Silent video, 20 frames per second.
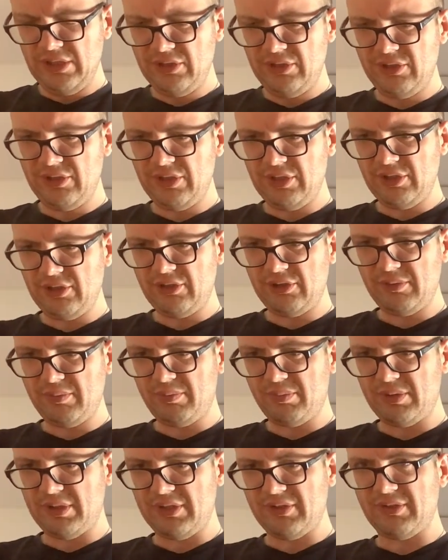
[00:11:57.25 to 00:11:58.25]
just
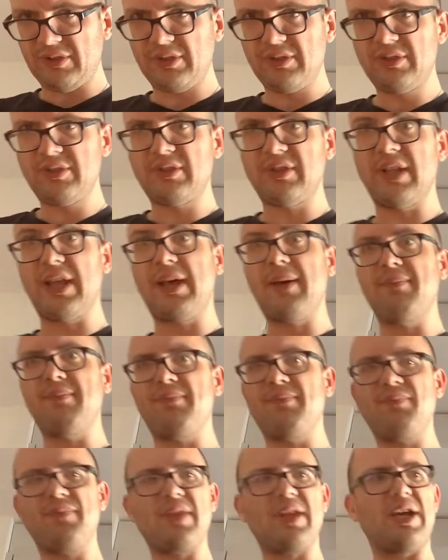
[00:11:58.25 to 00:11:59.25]
present them
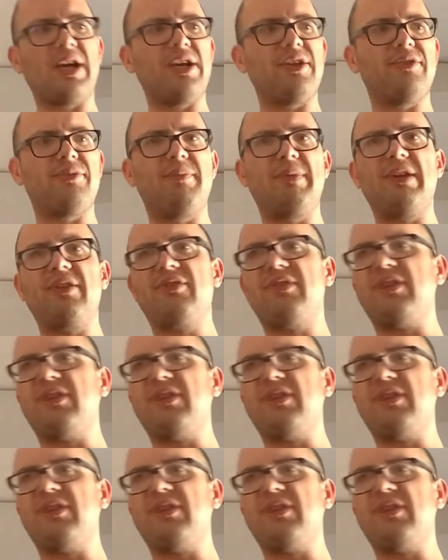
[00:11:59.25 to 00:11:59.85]
as best